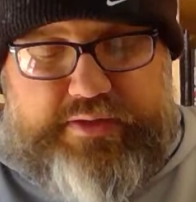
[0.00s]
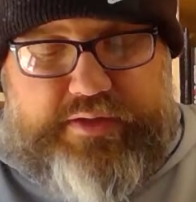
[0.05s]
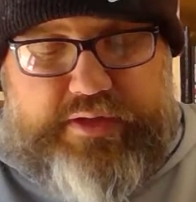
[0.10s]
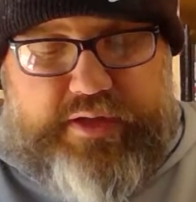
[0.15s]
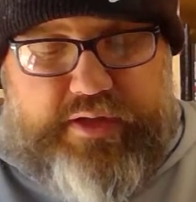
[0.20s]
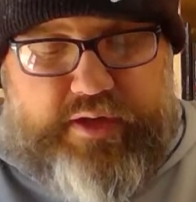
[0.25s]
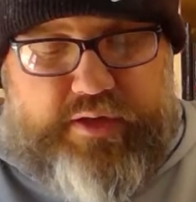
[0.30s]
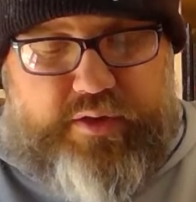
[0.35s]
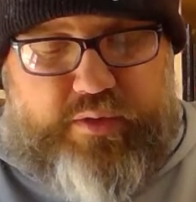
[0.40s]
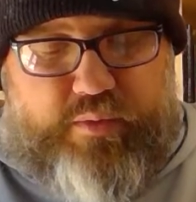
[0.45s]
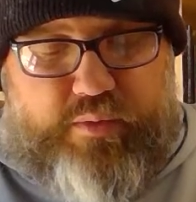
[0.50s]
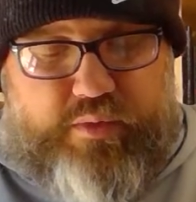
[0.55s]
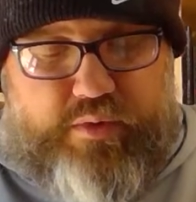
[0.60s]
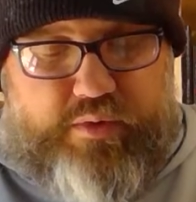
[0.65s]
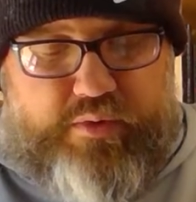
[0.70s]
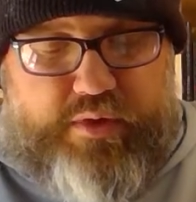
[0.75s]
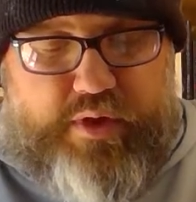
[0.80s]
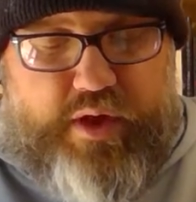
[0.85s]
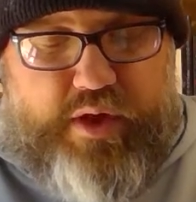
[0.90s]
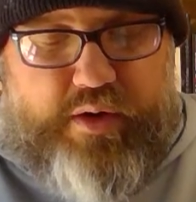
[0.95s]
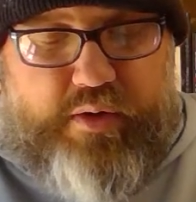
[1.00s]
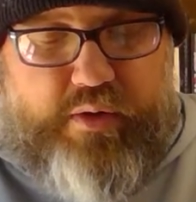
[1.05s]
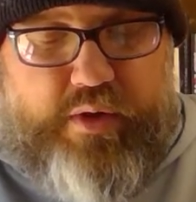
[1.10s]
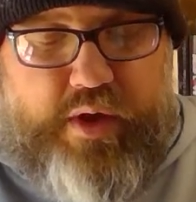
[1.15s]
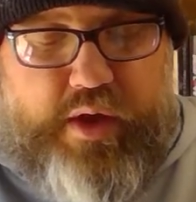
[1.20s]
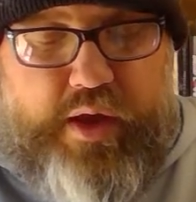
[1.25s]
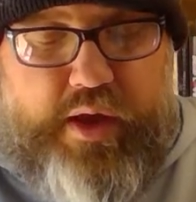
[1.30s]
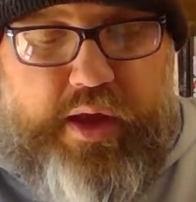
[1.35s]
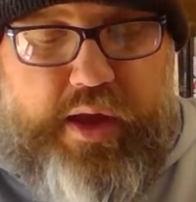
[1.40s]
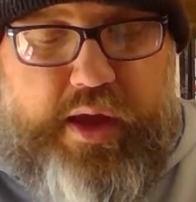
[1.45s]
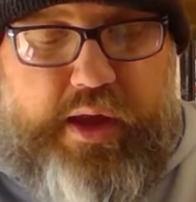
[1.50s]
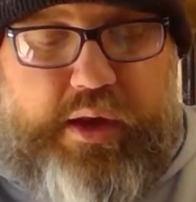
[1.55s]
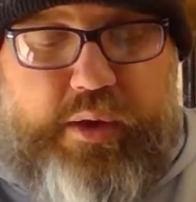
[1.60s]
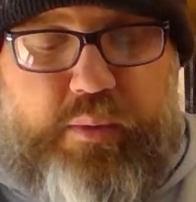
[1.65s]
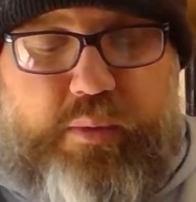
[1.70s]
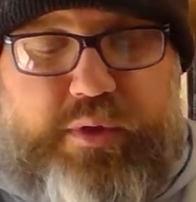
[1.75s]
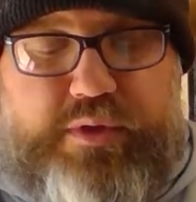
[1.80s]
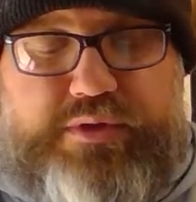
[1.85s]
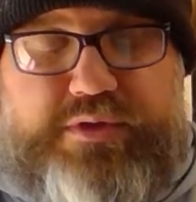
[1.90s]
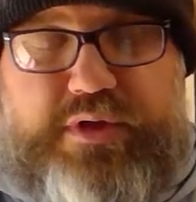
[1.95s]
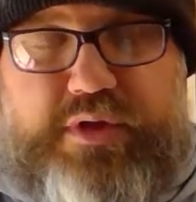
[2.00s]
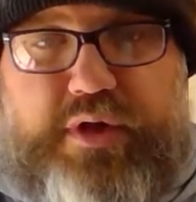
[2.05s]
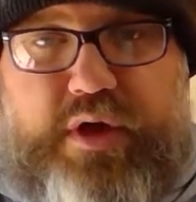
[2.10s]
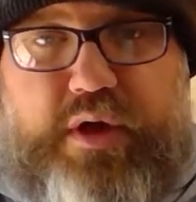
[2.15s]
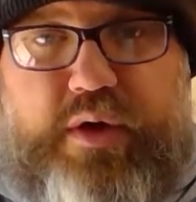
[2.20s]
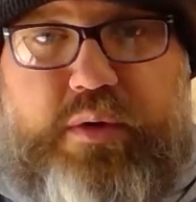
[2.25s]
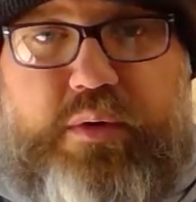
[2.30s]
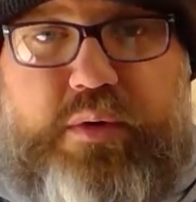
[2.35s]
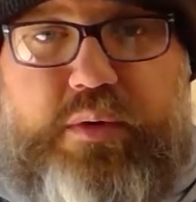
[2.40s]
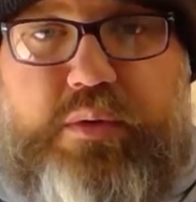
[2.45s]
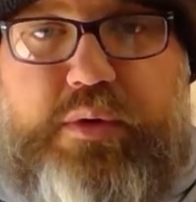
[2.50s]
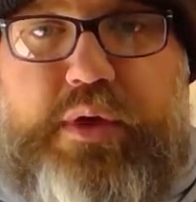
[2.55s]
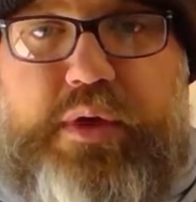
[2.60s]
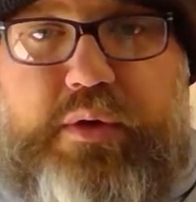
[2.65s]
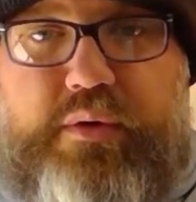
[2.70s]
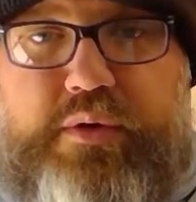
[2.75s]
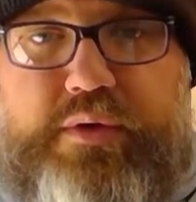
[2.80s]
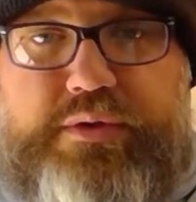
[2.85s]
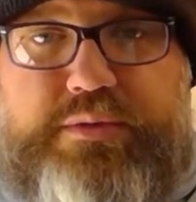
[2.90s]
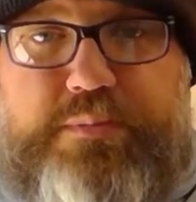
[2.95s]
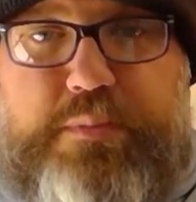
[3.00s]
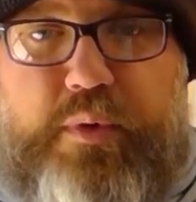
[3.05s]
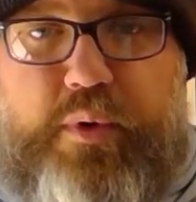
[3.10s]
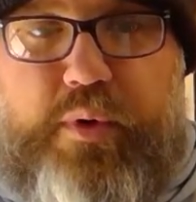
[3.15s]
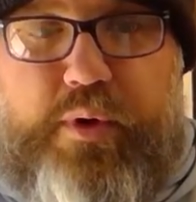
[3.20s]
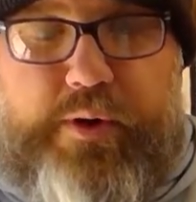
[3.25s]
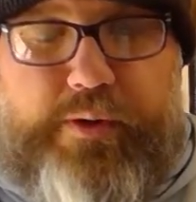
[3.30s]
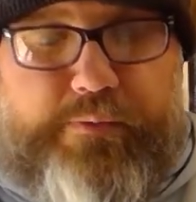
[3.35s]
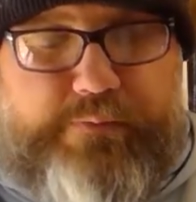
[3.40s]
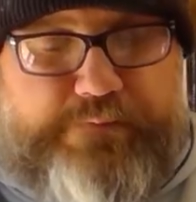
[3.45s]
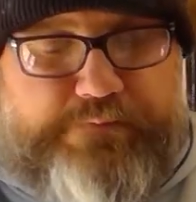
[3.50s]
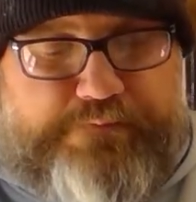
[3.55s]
in the underworld, though, and he wants to know who killed his boy.